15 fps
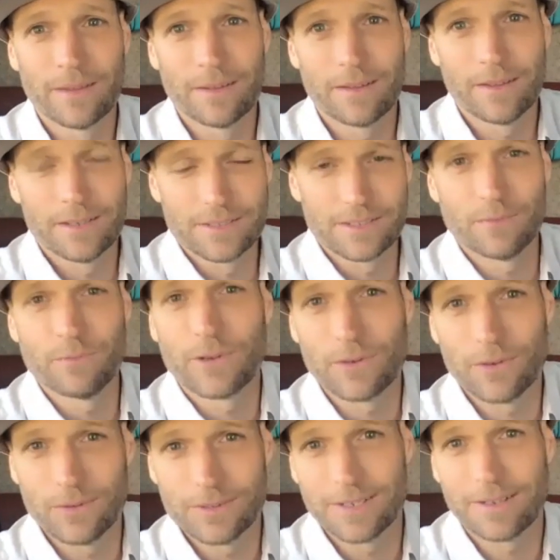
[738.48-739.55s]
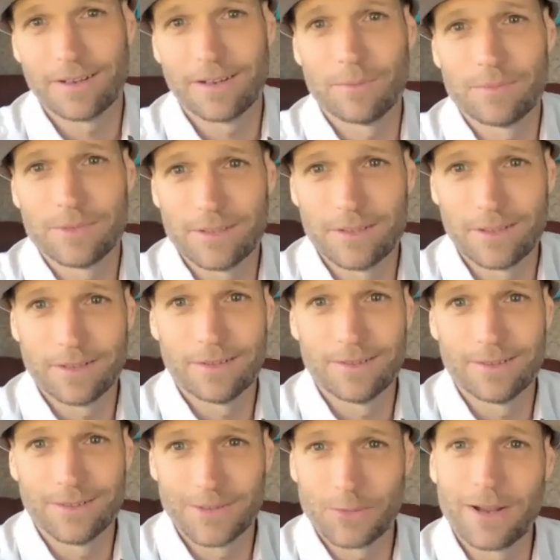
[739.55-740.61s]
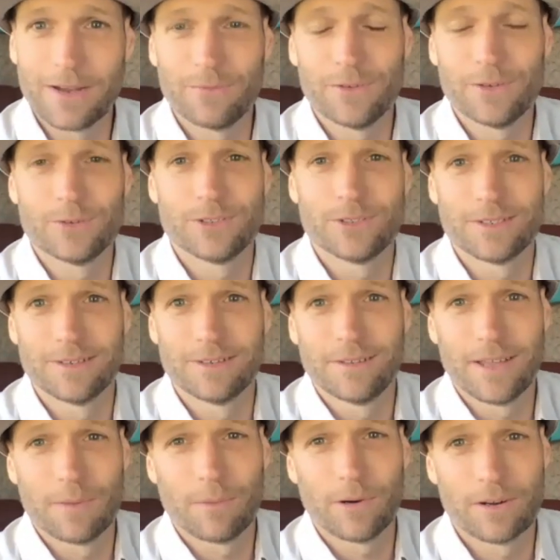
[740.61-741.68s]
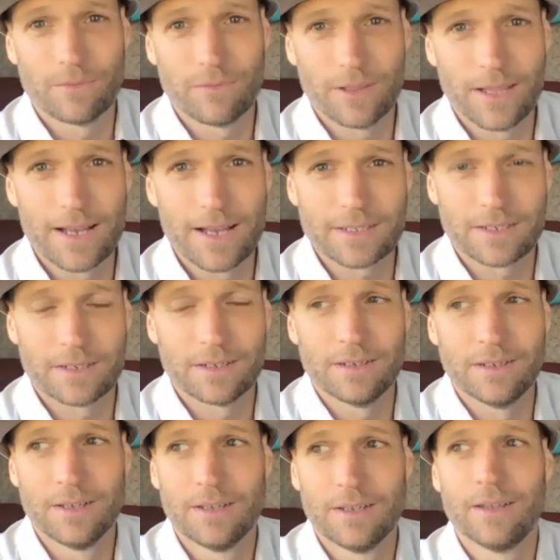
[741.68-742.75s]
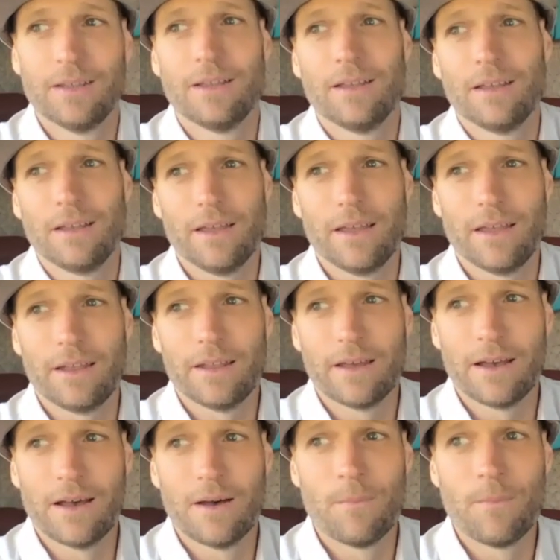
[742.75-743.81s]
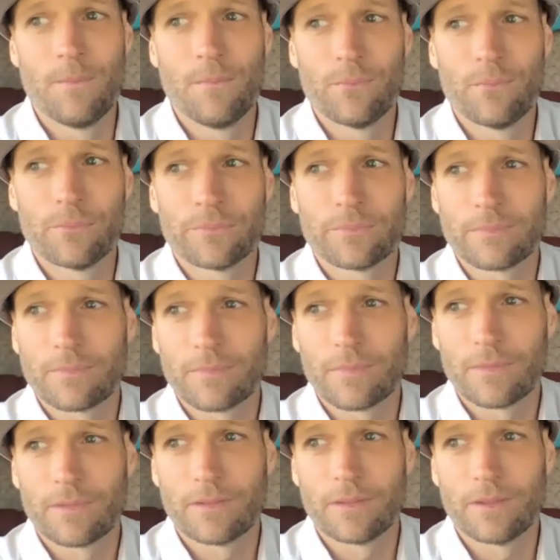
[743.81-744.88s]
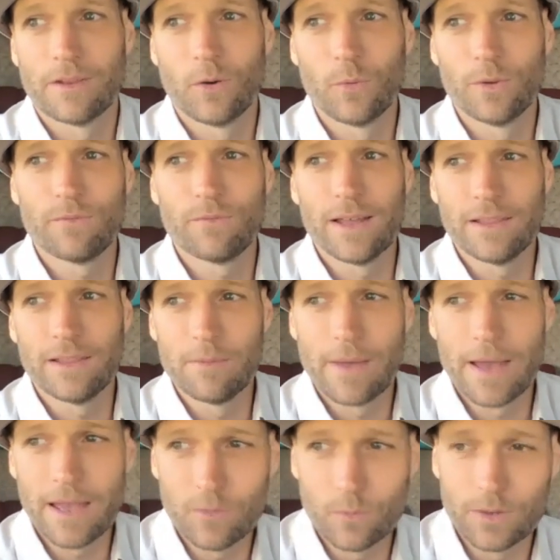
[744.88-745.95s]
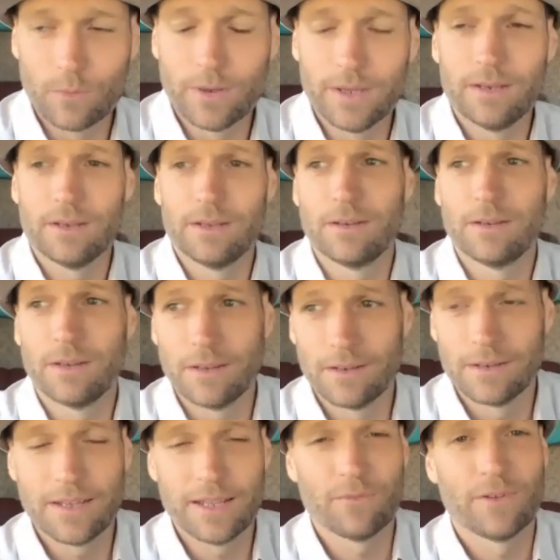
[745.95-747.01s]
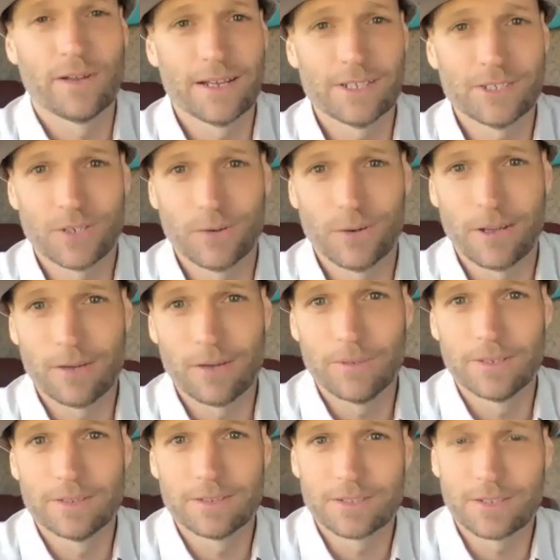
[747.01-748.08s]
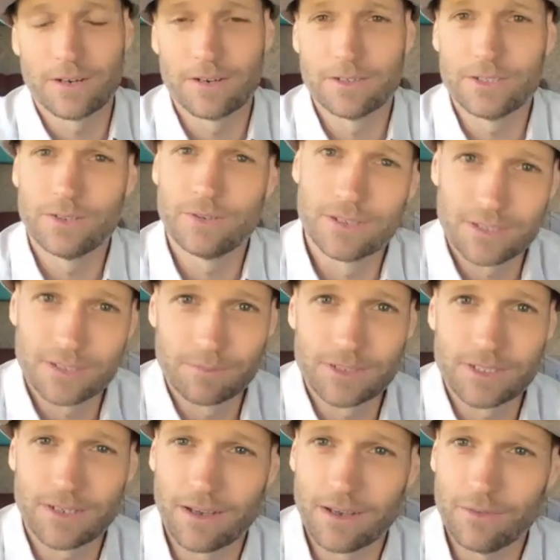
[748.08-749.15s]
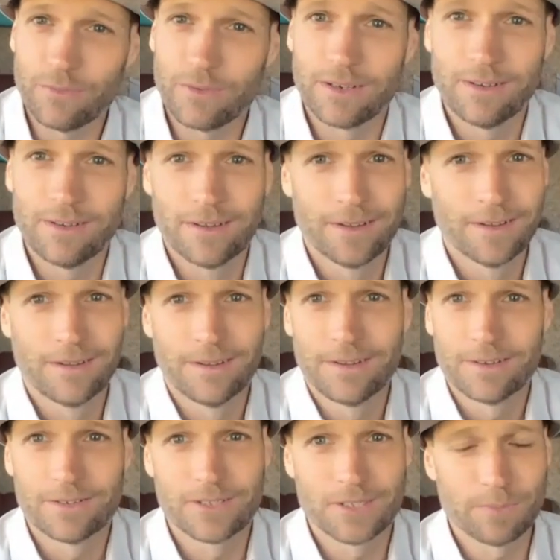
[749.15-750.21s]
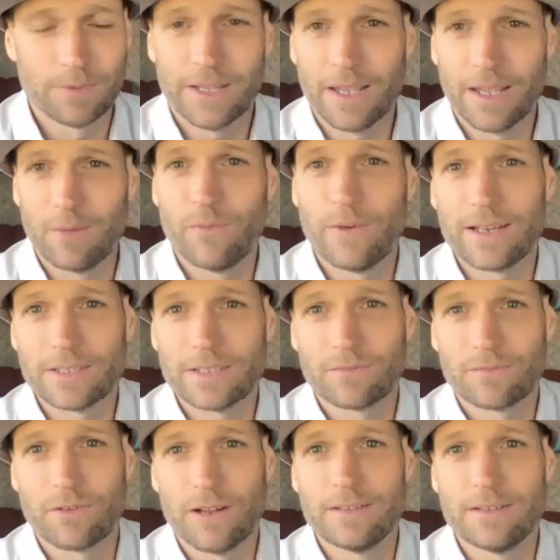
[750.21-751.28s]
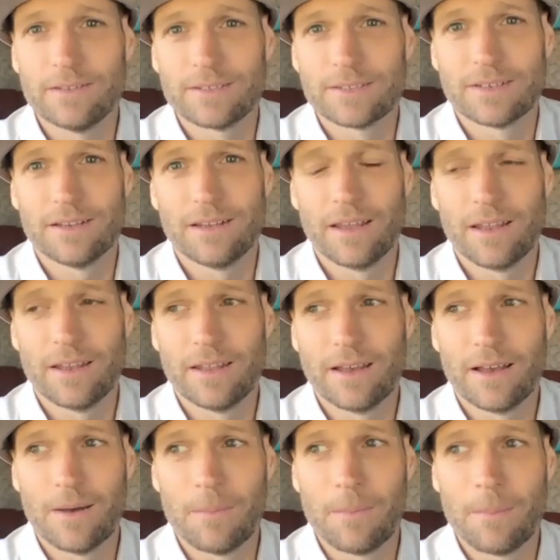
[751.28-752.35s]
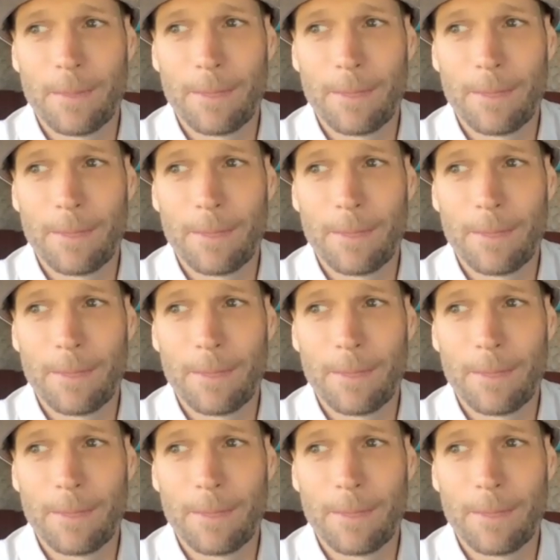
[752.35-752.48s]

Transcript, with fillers: it's difficult to get up to the the refuge in that part of Alaska. And um, you know, we finally met, and we went, and, and Dave and I showed up and started shooting some stuff, and just became fast friends. And um,